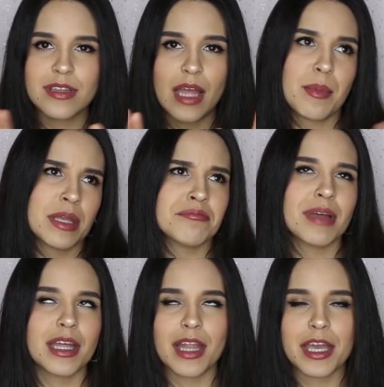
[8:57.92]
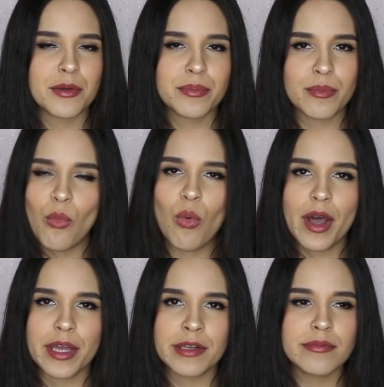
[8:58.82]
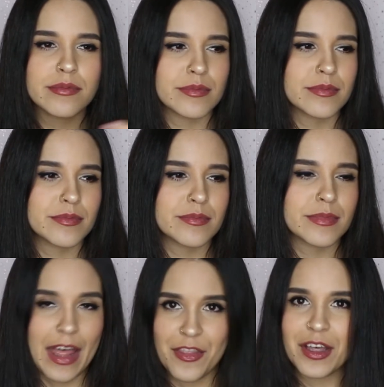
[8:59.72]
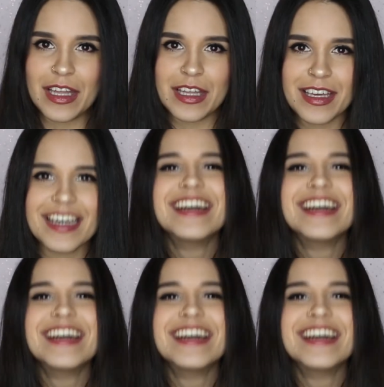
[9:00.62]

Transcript: I mean, I like wine and the color,